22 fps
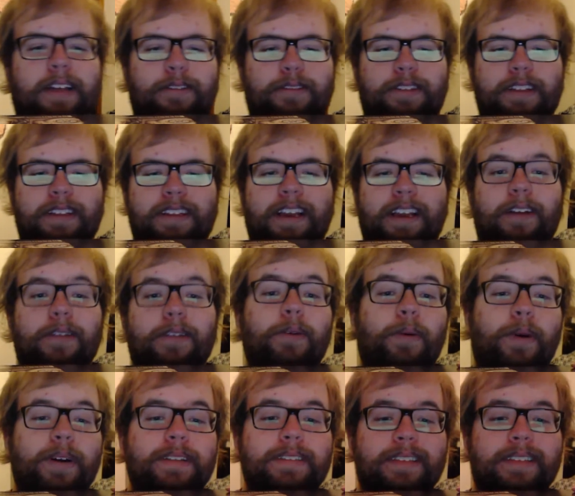rather than the
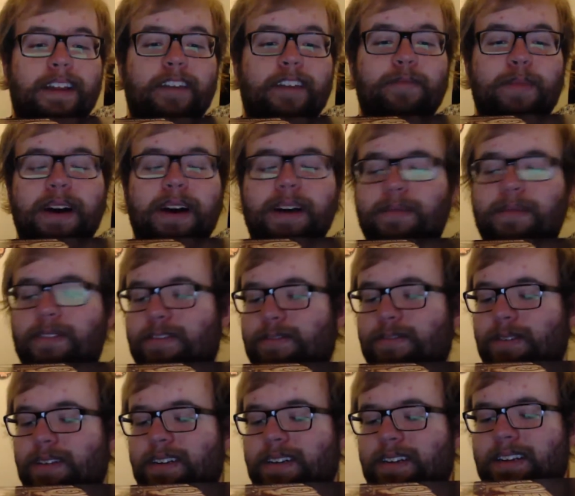other ones that I've bought
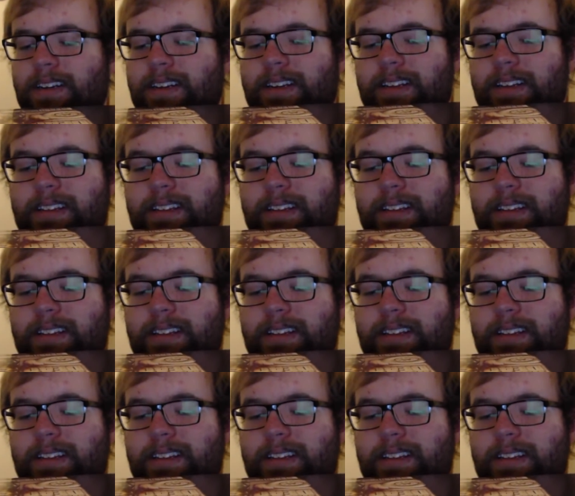before.